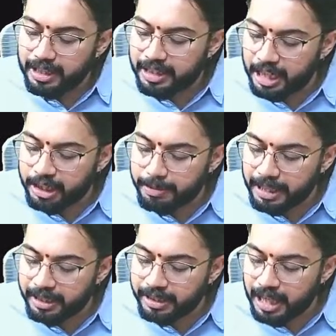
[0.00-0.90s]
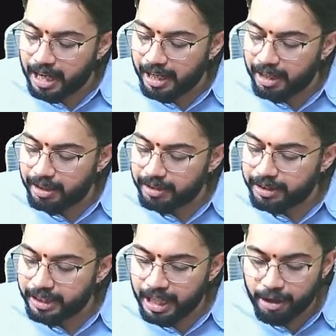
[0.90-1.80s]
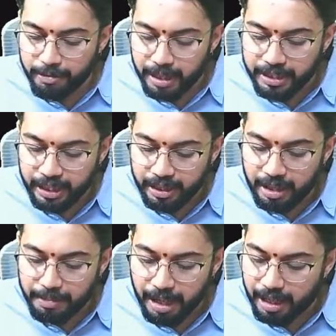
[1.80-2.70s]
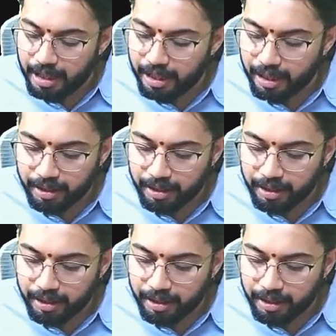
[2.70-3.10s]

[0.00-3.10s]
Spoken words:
search my channel CA Umasankar Maganti.